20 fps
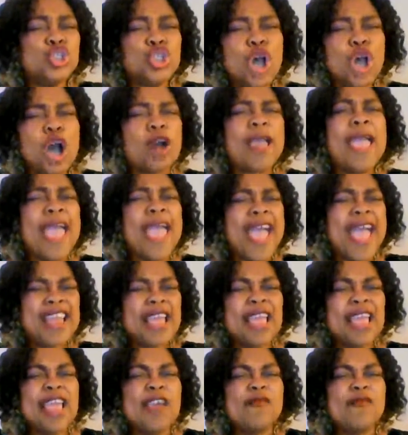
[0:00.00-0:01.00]
dog, any
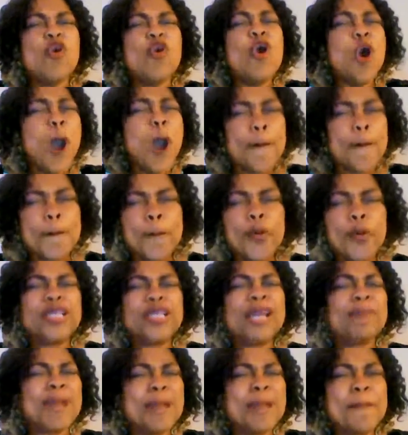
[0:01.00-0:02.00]
evil,
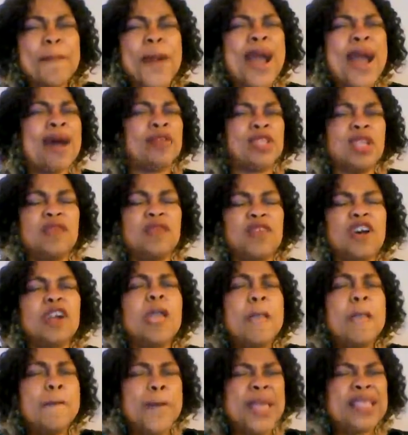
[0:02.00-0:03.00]
uprooted by the power of the living
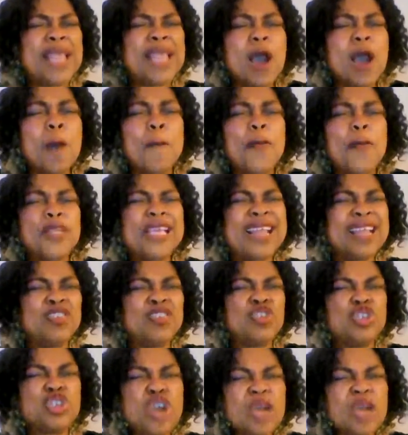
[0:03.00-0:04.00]
God, be that uprooted
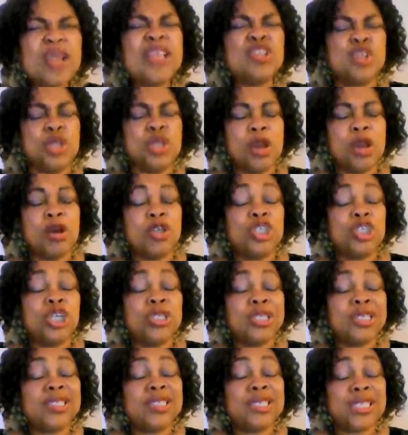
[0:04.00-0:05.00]
and thrown into the
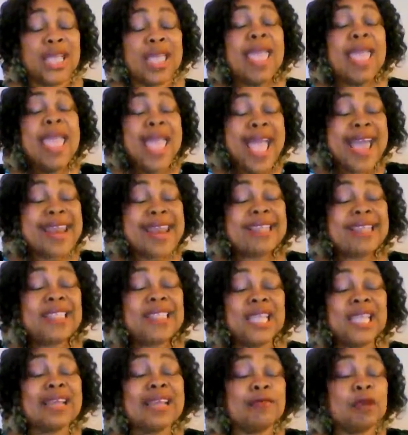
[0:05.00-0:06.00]
ocean this day.
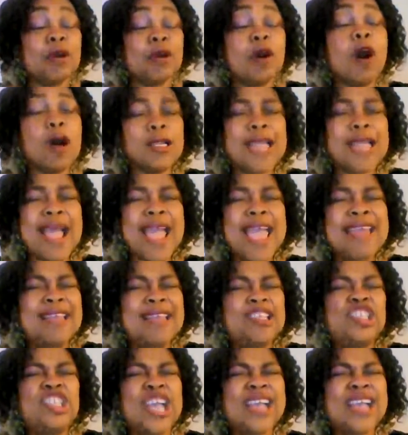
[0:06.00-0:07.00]
Anything that will order
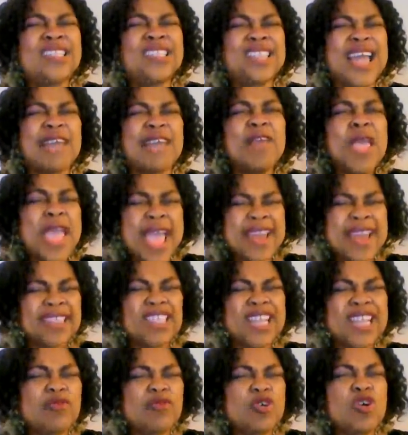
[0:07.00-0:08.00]
any child's life,
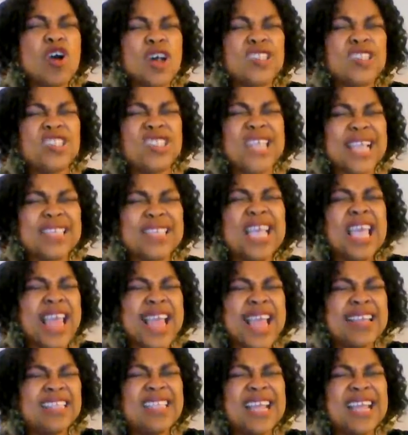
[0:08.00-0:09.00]
anything that will cause death,
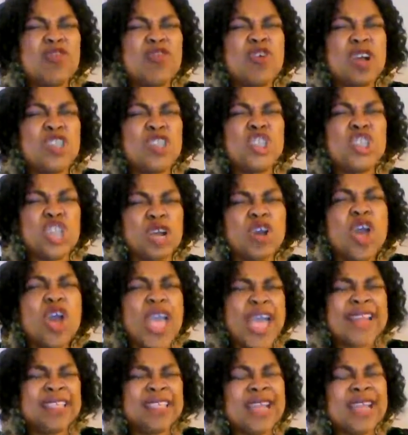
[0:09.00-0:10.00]
anything that will cause sorrow,
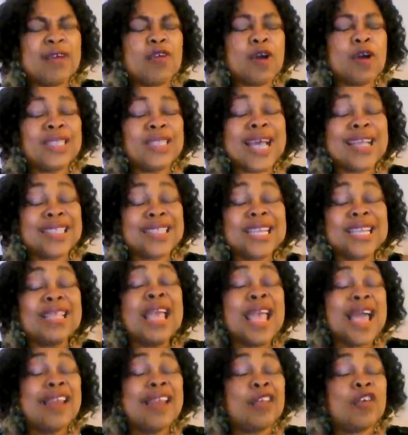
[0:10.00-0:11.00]
anything that will cause
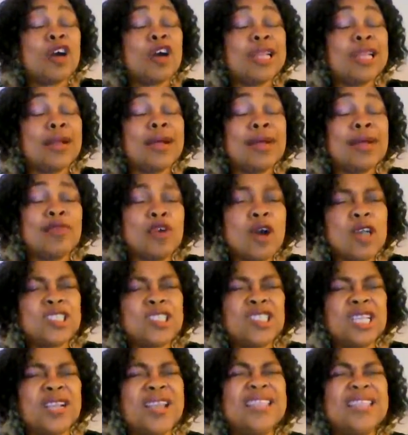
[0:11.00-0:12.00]
accident, anything that will
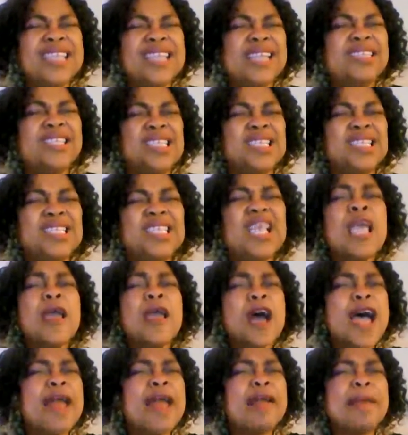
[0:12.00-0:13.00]
cause sicknesses and diseases,
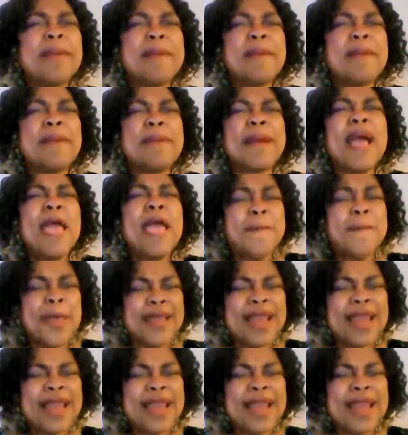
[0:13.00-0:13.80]
be